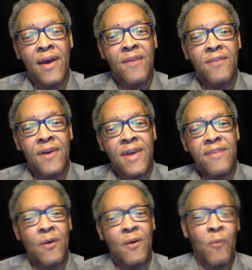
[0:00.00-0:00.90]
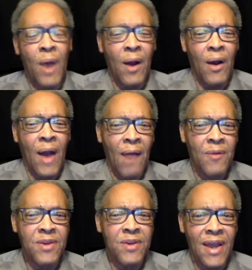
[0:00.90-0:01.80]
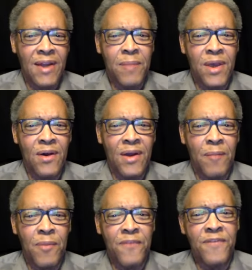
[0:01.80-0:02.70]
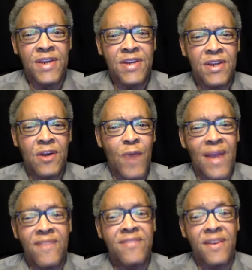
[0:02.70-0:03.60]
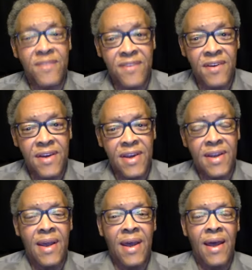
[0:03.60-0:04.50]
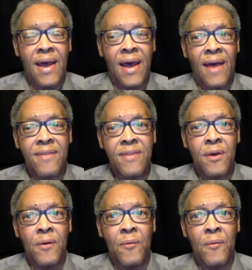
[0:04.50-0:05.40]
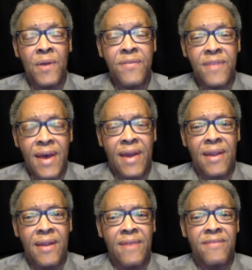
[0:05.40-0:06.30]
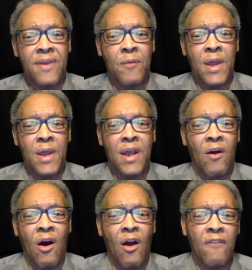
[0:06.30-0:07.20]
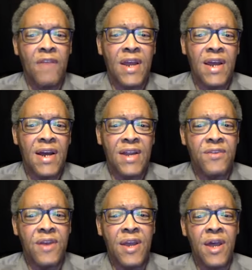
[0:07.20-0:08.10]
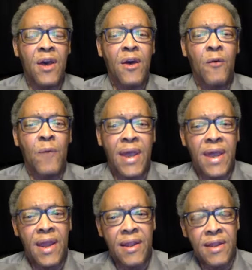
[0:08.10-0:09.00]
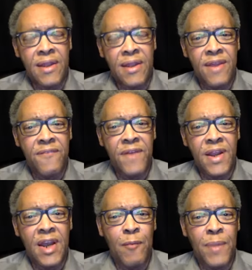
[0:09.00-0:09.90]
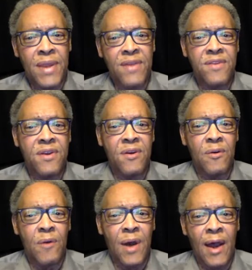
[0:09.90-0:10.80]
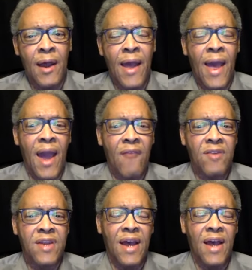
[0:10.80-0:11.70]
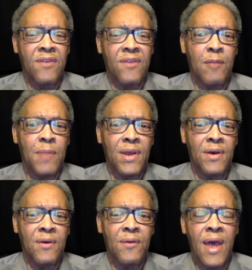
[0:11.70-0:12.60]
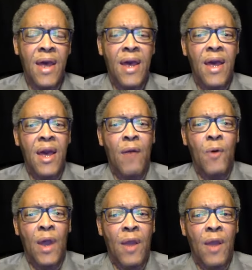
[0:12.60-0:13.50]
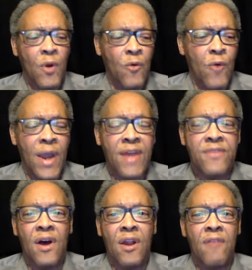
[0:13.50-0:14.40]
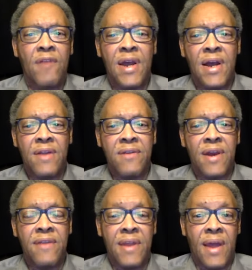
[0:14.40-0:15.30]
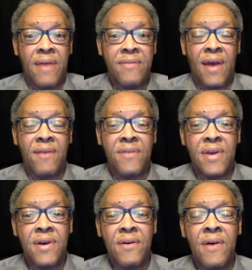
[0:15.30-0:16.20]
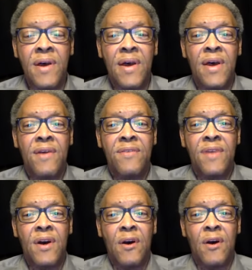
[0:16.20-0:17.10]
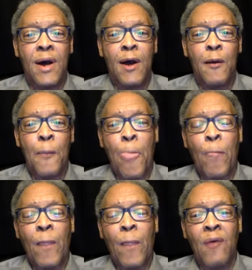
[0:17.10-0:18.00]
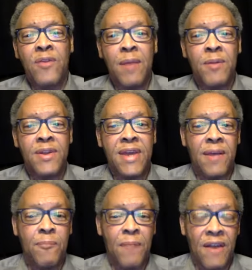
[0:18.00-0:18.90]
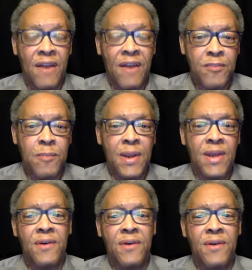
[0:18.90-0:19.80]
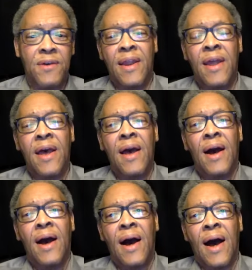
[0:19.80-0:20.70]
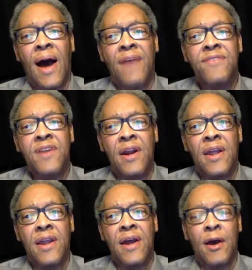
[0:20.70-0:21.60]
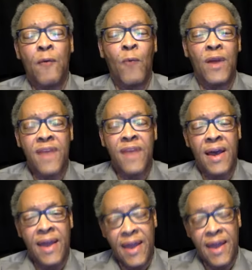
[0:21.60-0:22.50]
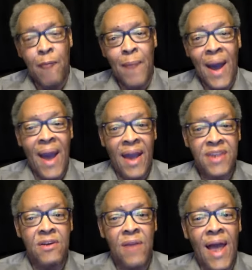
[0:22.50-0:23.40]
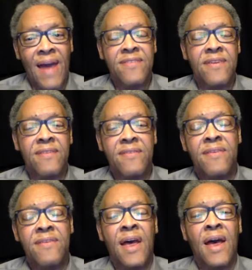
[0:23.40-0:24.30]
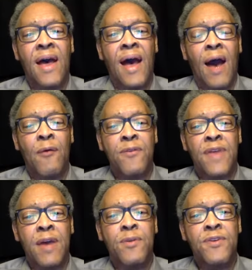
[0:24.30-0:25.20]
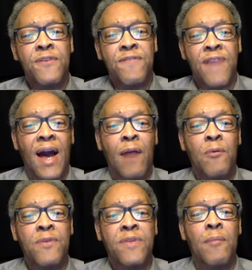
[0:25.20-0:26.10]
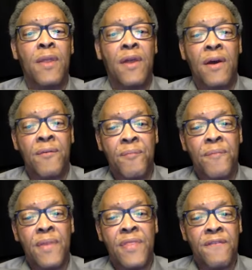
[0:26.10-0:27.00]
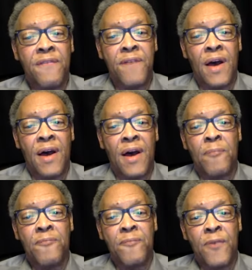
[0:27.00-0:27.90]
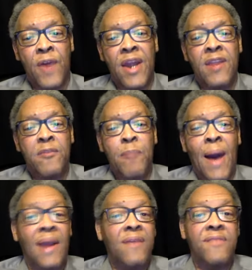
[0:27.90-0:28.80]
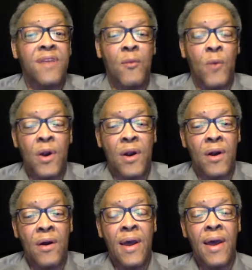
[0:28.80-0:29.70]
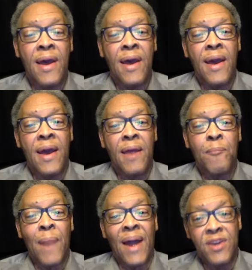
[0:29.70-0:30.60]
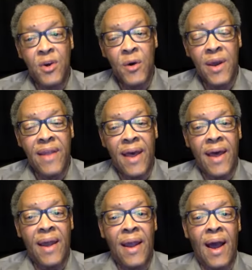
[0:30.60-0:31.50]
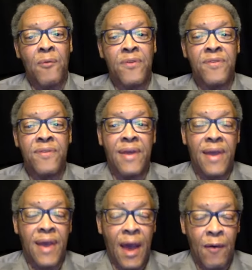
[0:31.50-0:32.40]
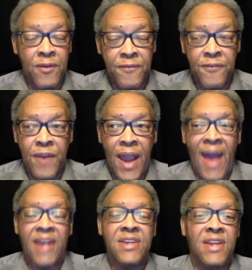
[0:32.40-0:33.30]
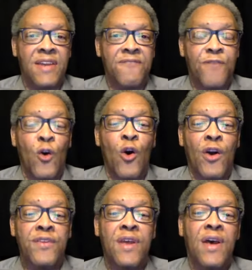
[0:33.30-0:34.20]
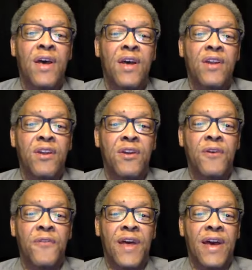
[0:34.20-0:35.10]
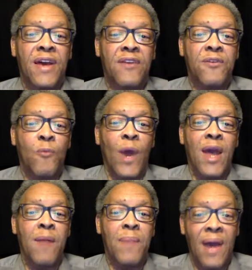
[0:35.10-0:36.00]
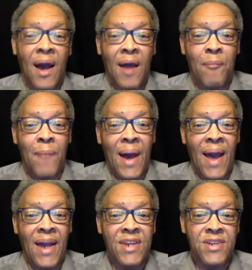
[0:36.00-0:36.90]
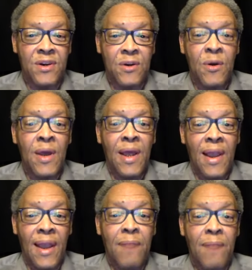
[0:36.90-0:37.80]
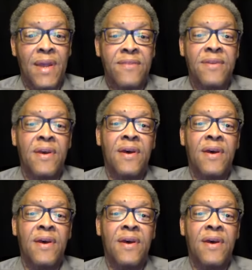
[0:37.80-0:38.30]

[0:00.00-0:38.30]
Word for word: So he said, well, how would you like to be on a professional racing circuit? I said, "Well said." And he said, we can go all over the country. We can get uh, different companies to uh, advertise on the balloon and, and we'll race all over the country. I said, that sounds cool. So um, I was able to get my first balloon and uh, I started, uh, once I got my actual licenses, I was able to fly with some of the, the um, greatest pilots in the world. And by doing that, I was, I was actually forced to do things way beyond my actual limits.